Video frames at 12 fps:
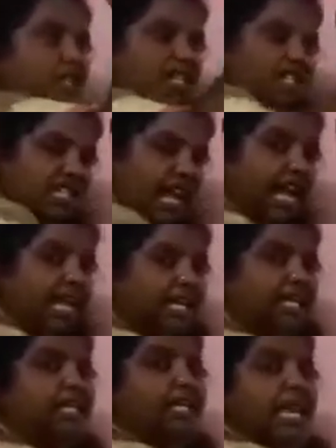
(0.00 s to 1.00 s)
the
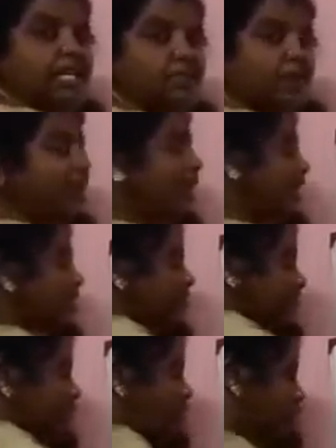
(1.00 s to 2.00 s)
sharing, it has been
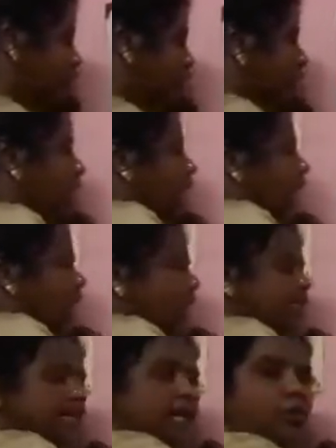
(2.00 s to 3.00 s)
classified on that. And
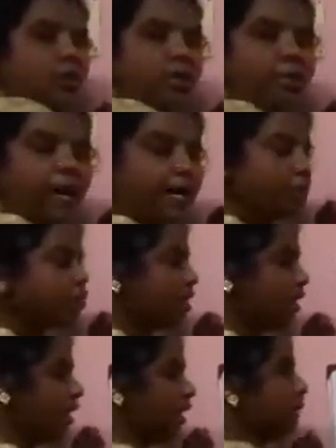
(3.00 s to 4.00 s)
second one, Pyro
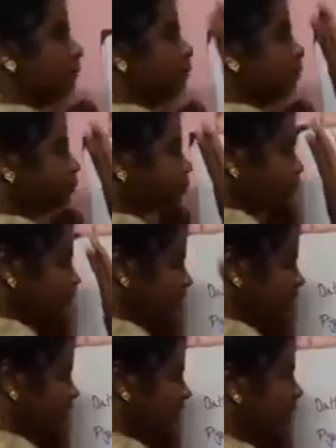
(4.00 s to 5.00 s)
Silicate.
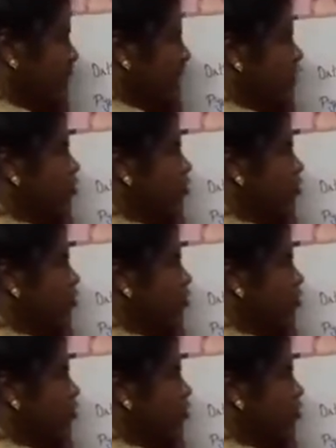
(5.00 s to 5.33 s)
The Pyro